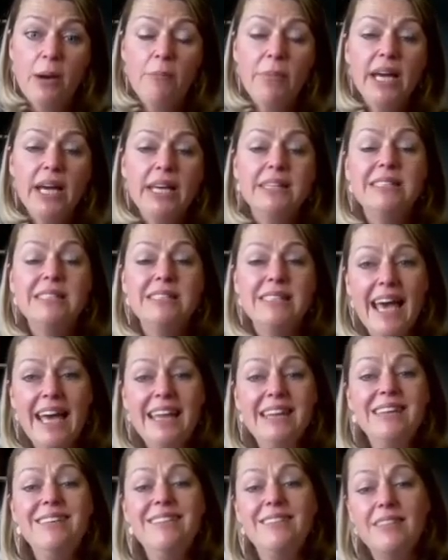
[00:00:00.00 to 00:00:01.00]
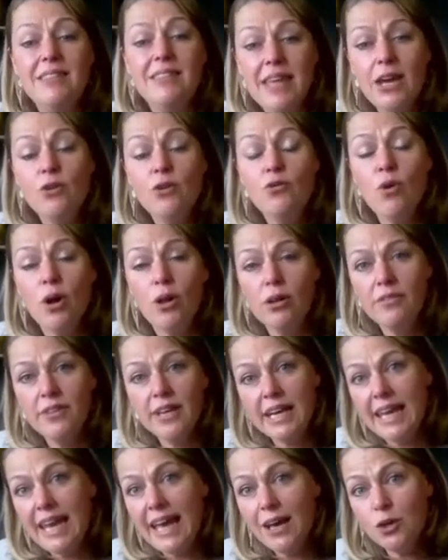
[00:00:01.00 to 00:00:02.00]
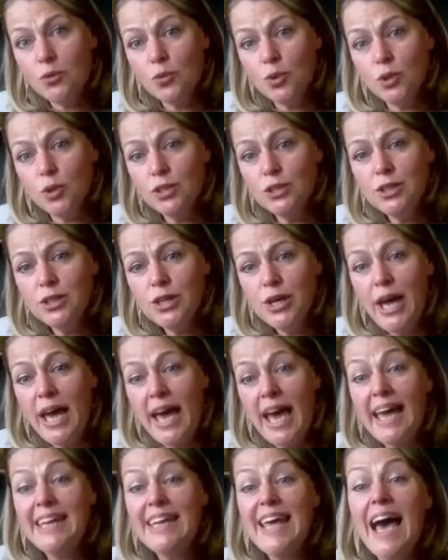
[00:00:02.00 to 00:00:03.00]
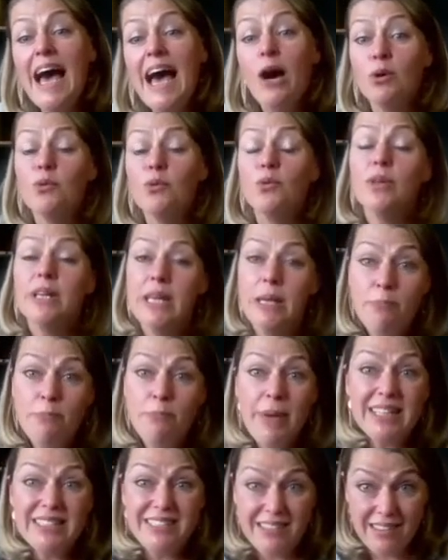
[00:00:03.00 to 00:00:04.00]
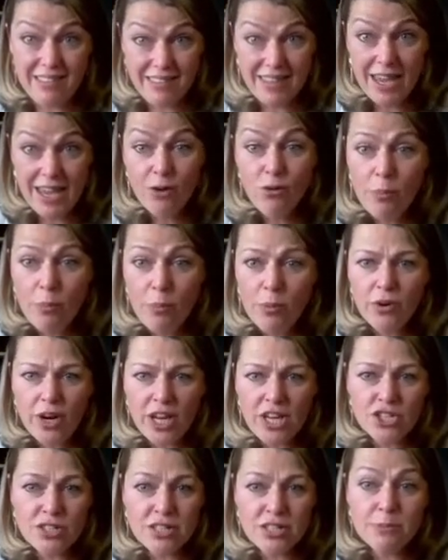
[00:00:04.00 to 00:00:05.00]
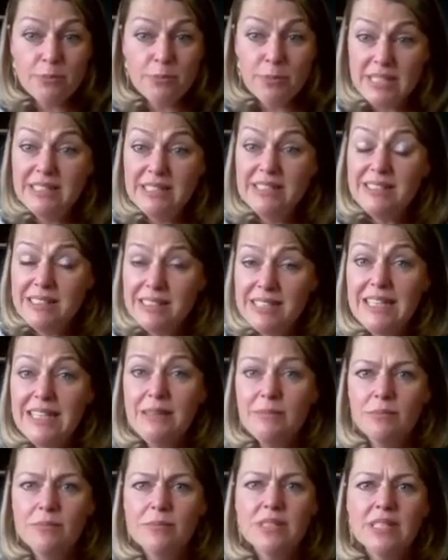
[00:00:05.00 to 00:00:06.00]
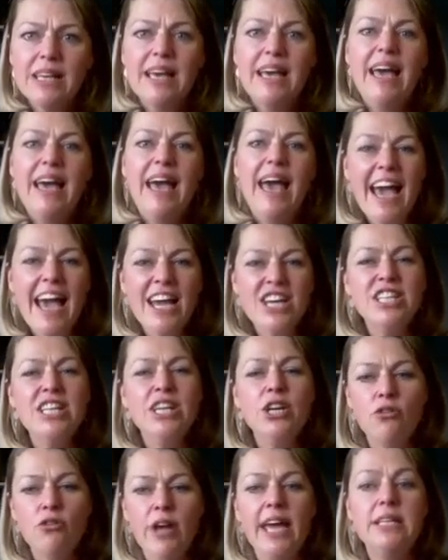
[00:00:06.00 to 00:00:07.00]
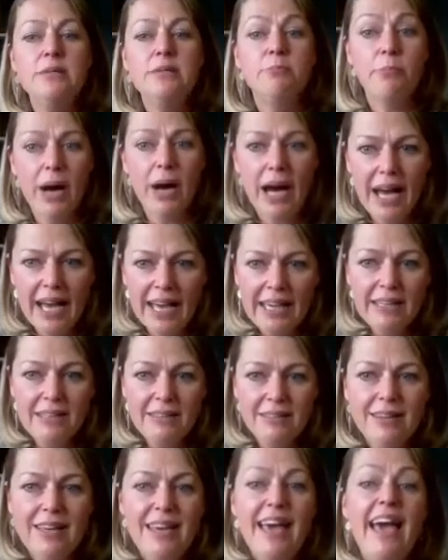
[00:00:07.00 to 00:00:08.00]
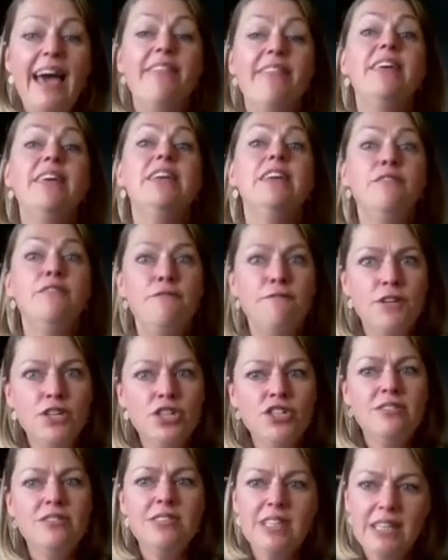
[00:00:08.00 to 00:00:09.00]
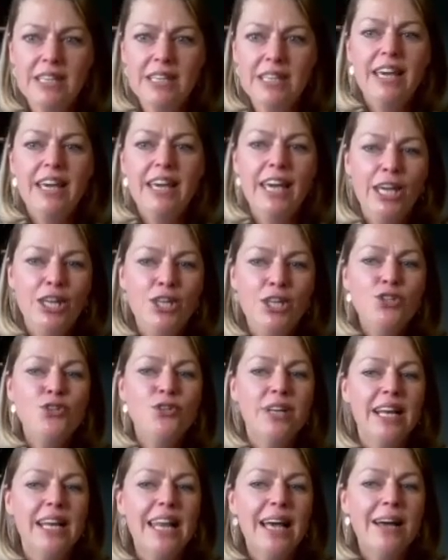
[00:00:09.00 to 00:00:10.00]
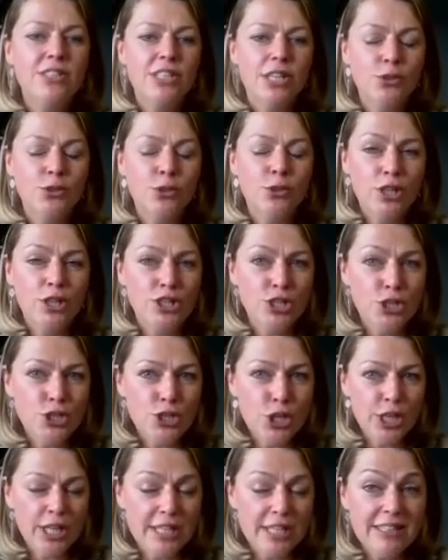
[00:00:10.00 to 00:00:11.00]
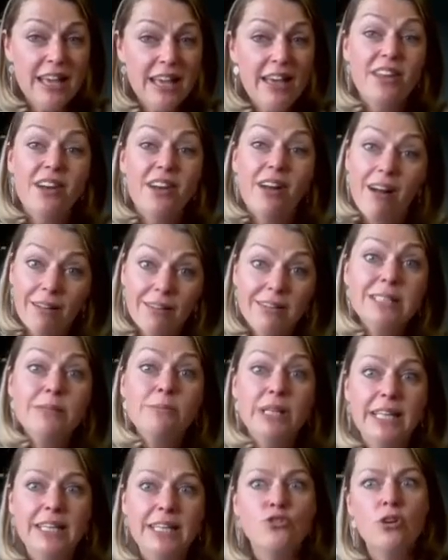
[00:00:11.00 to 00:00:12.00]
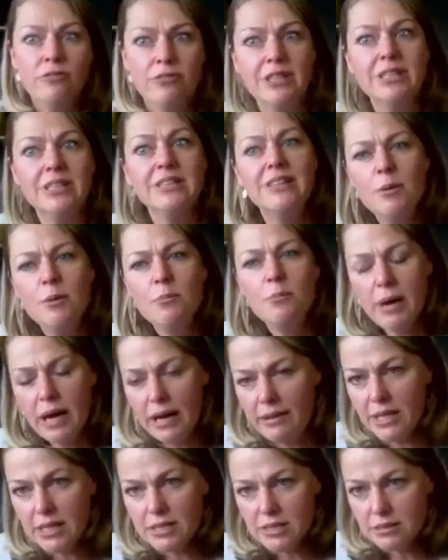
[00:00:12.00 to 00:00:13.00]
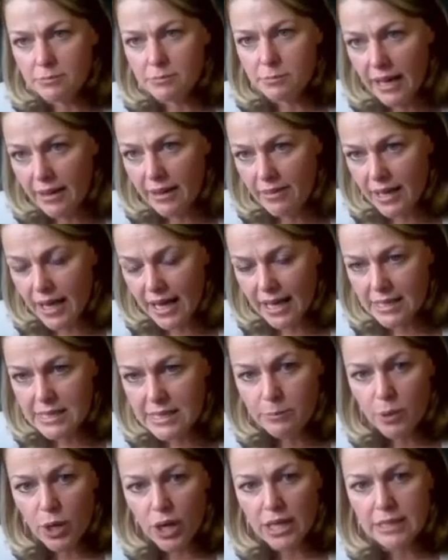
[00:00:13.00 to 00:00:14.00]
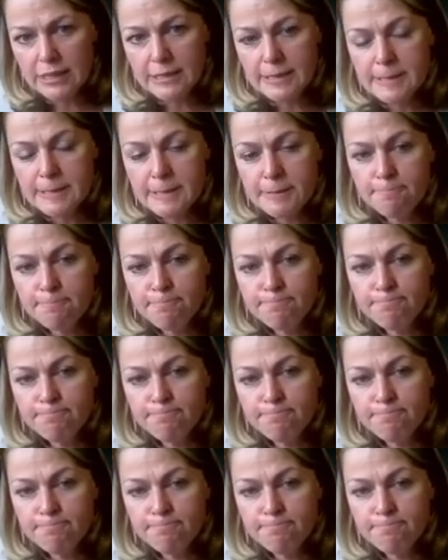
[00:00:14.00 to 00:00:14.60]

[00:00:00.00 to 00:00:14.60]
By understanding their role in the cloud world and how it will impact their operations, business teams actually create buy-in and then efficiency into the cloud technology journeys that are ultimately driven by their IT partners.